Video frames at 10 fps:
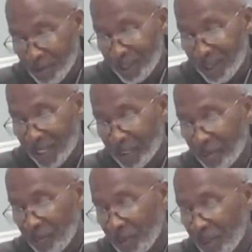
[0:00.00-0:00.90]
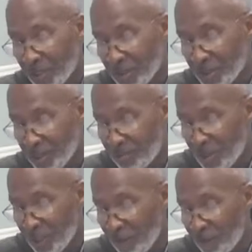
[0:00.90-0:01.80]
Connecting with others in
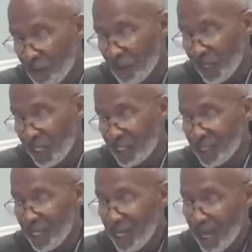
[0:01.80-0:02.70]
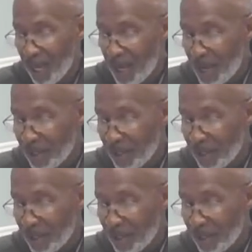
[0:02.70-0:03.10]
meaningful ways and